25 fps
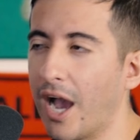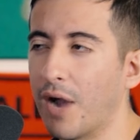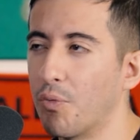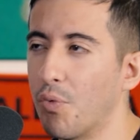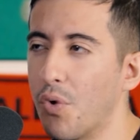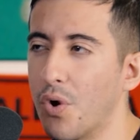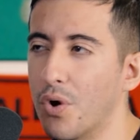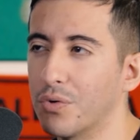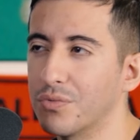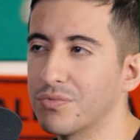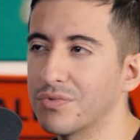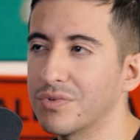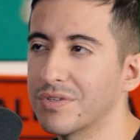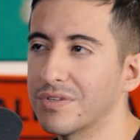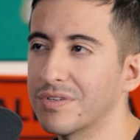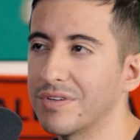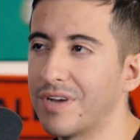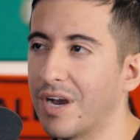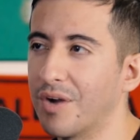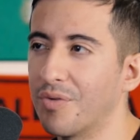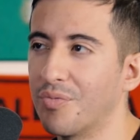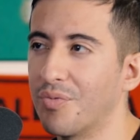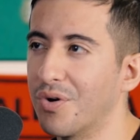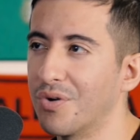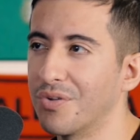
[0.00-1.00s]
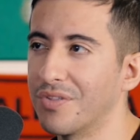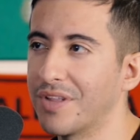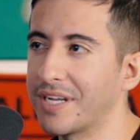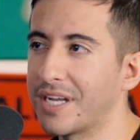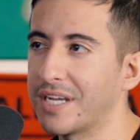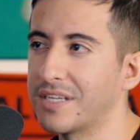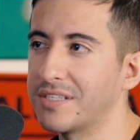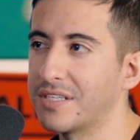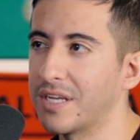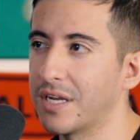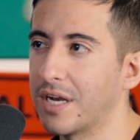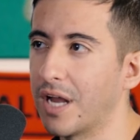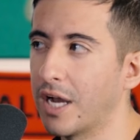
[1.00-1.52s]
I won't.
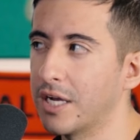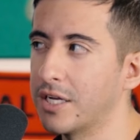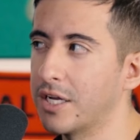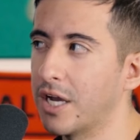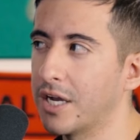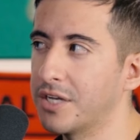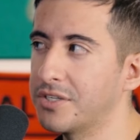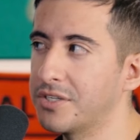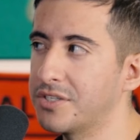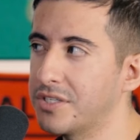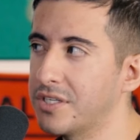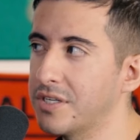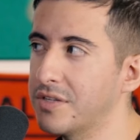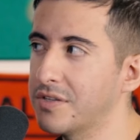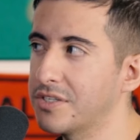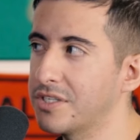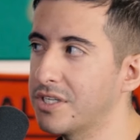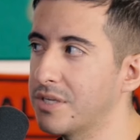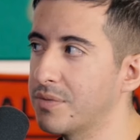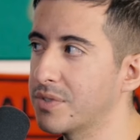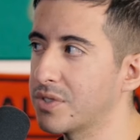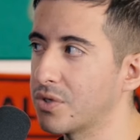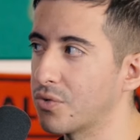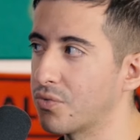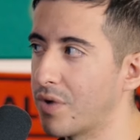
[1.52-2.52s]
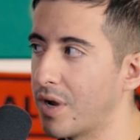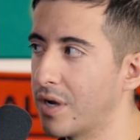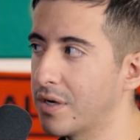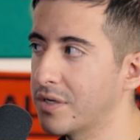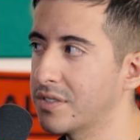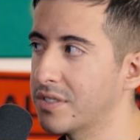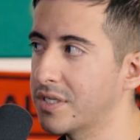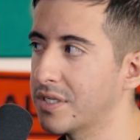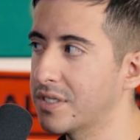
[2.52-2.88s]
Like I said, I see this team as a round of